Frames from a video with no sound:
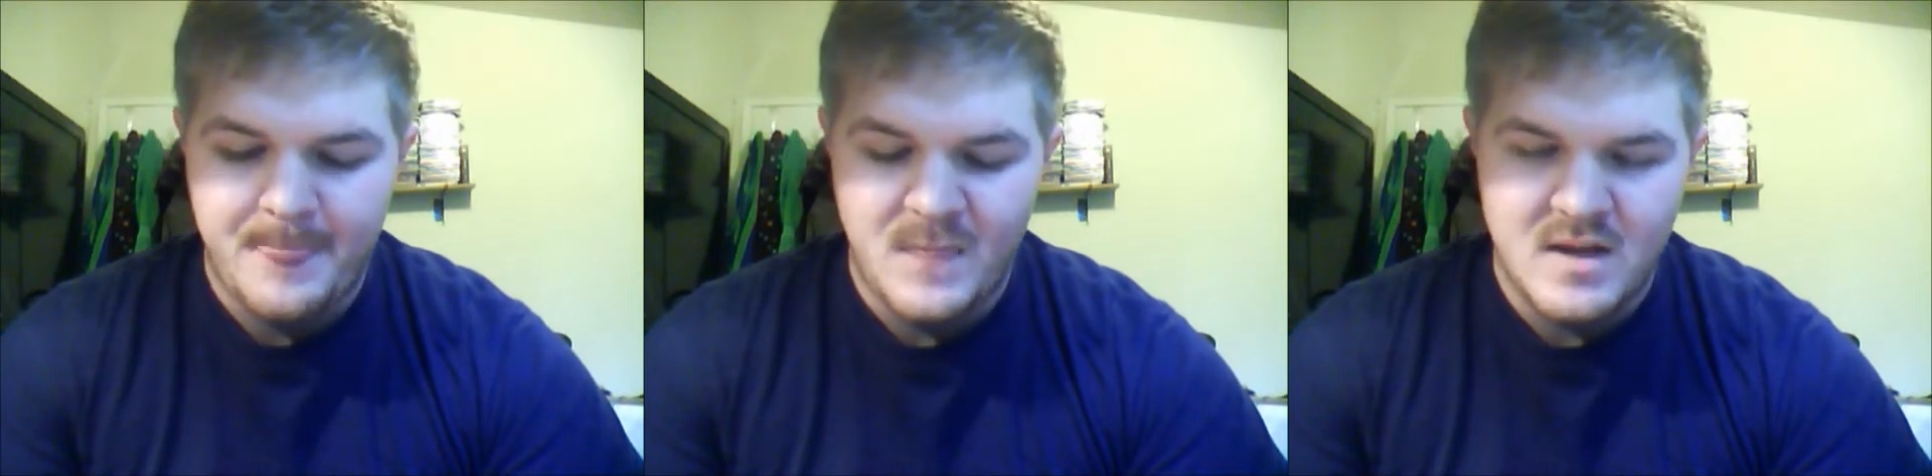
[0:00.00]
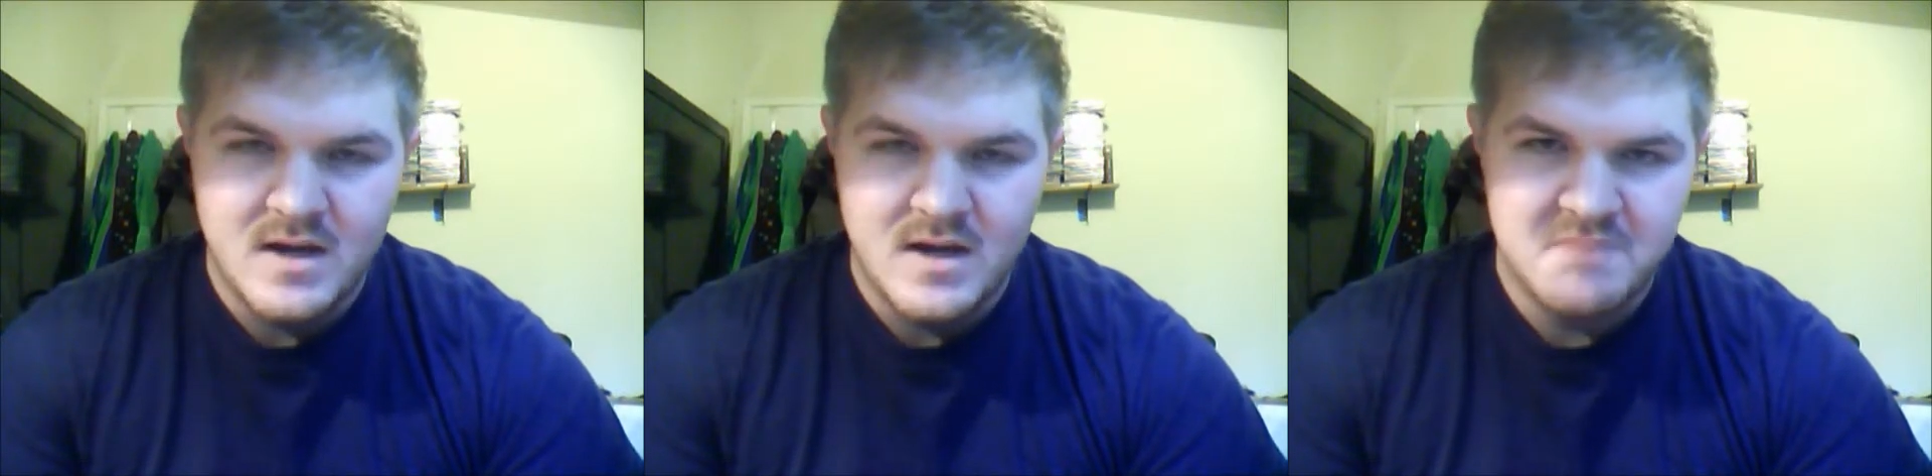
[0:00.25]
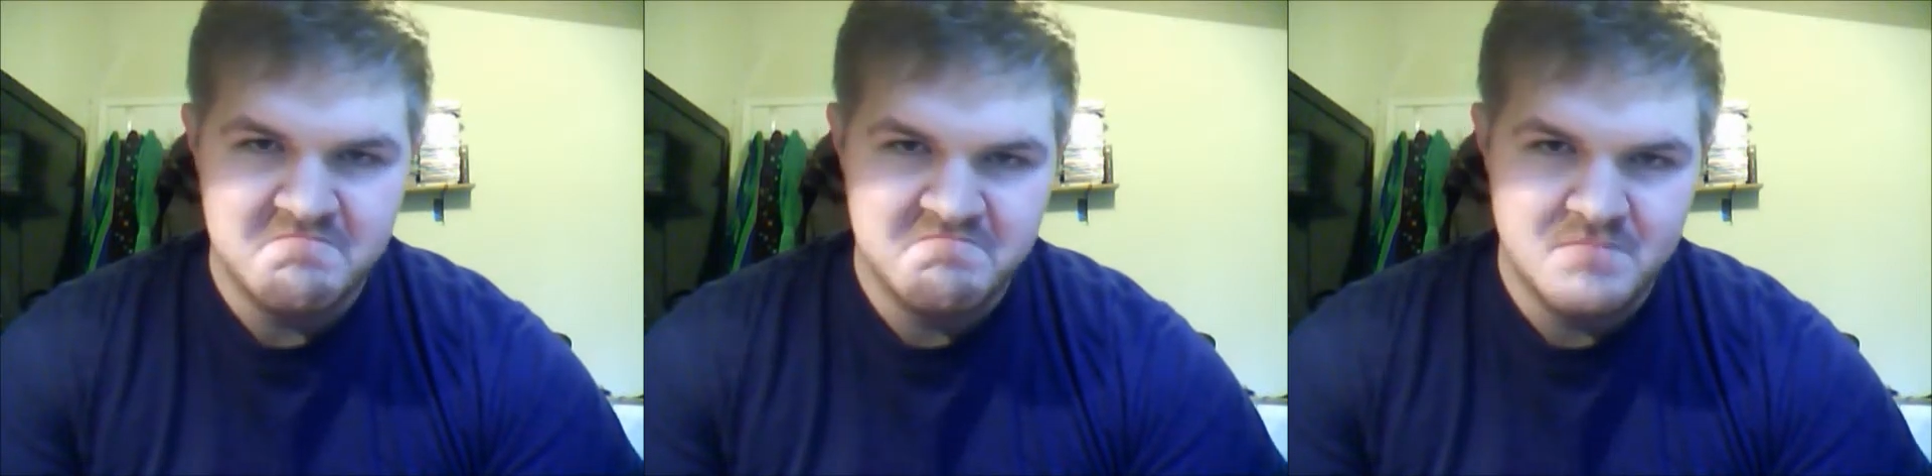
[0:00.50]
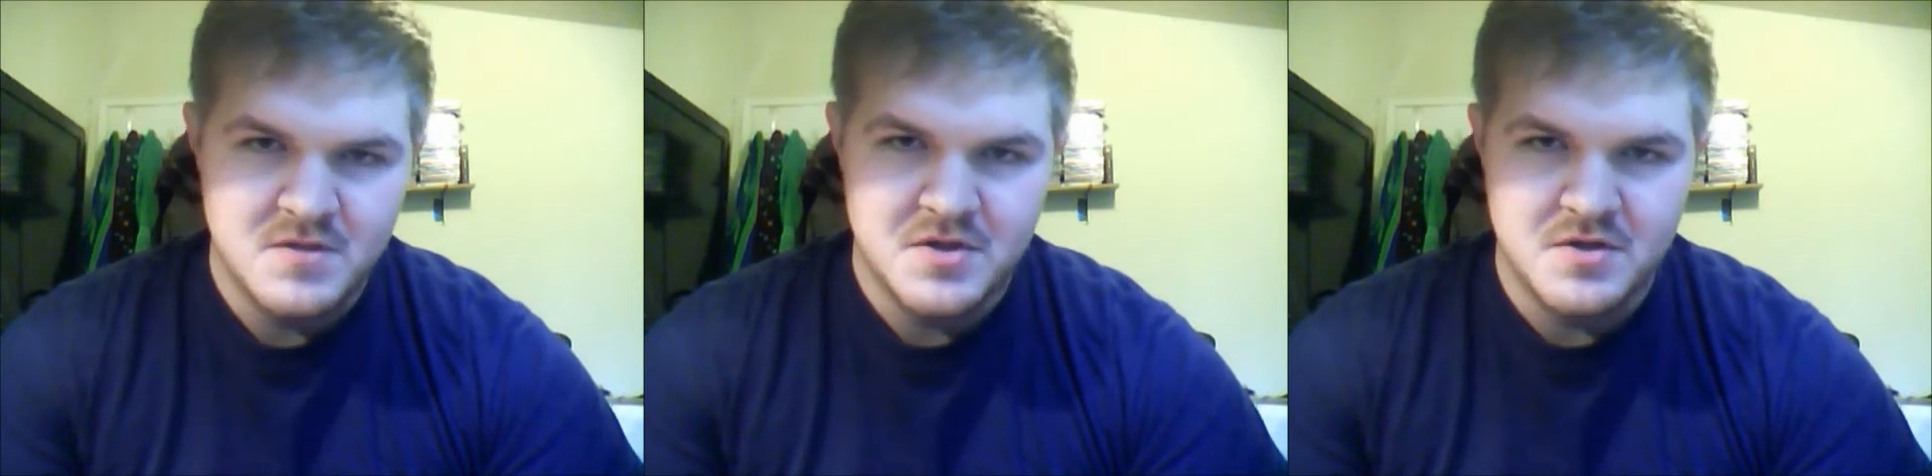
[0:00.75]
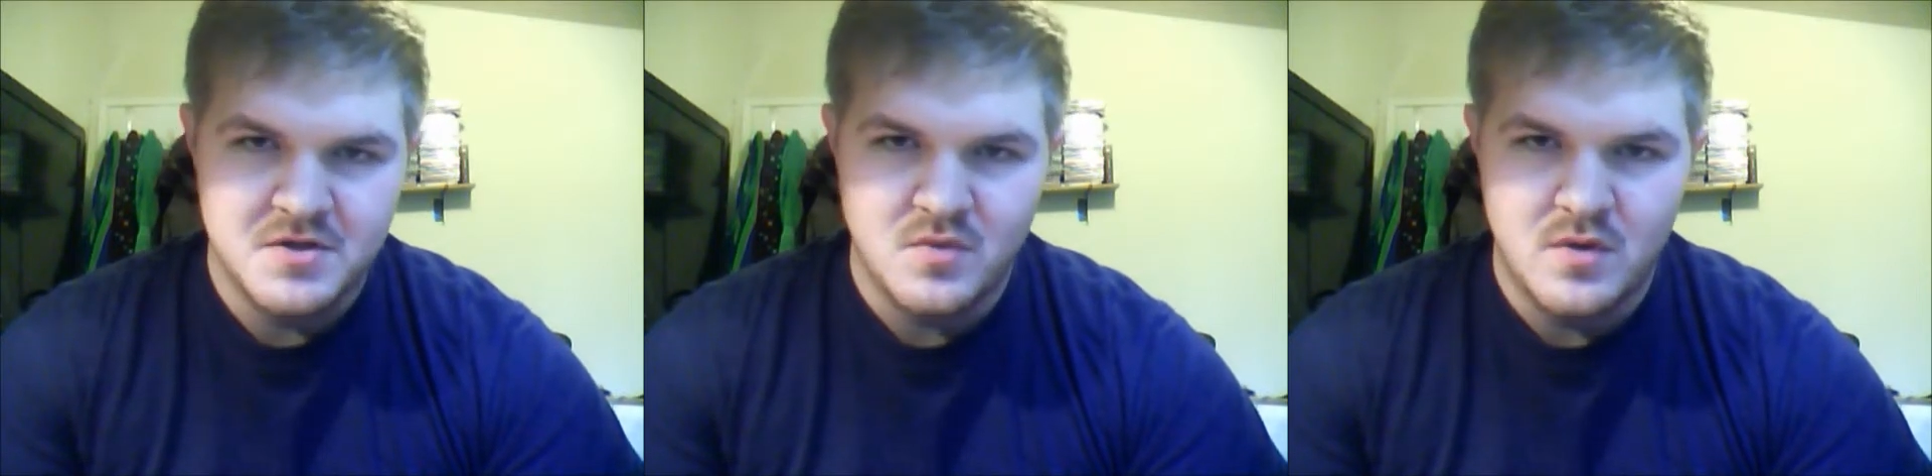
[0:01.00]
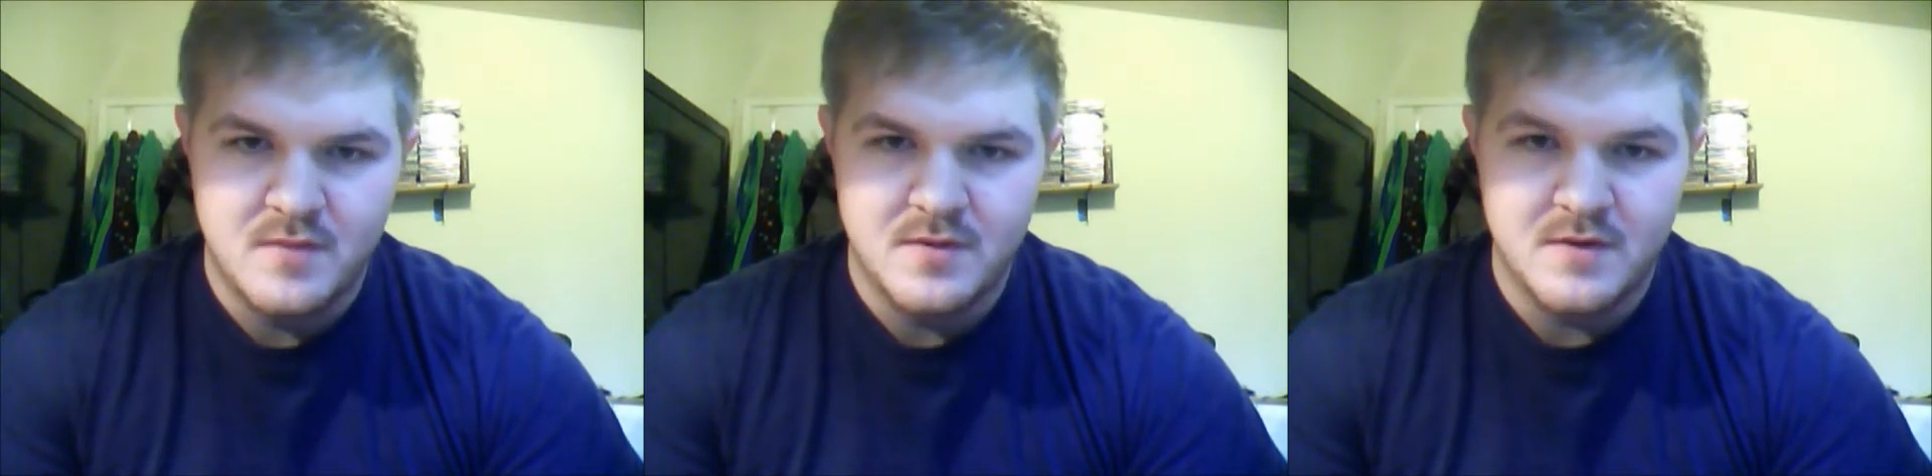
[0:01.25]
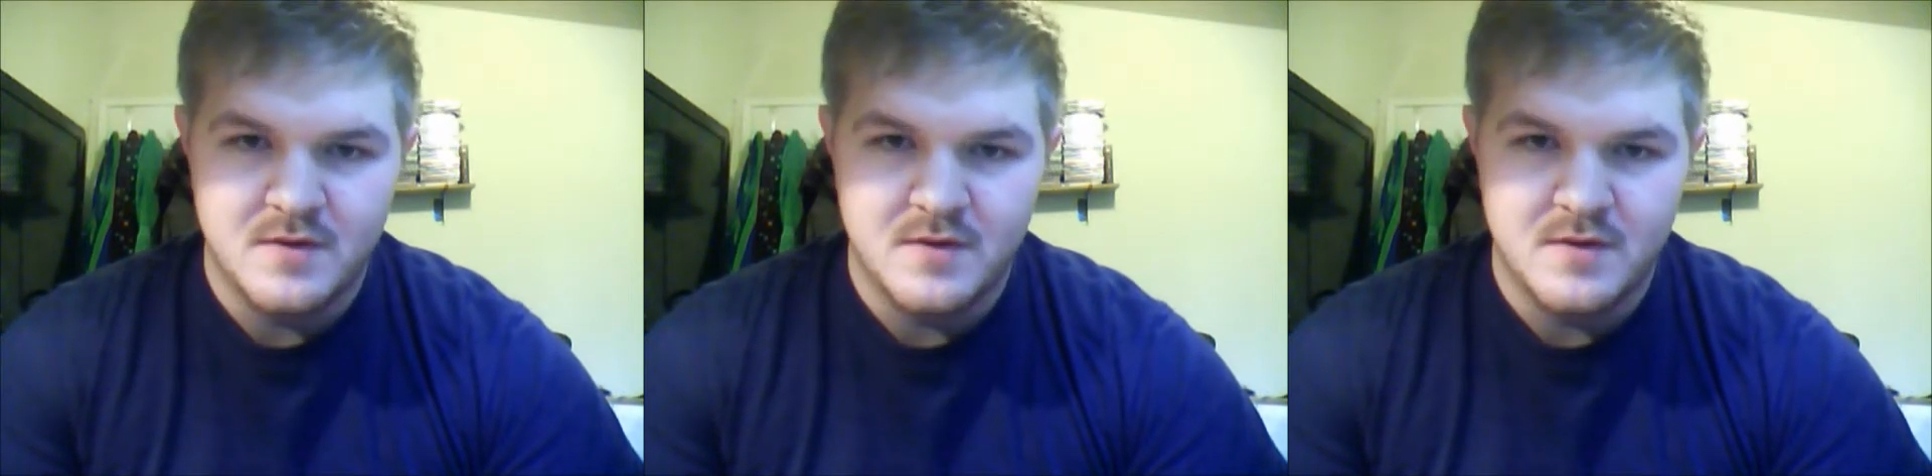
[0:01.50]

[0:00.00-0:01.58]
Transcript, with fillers: And this is the woolly bugger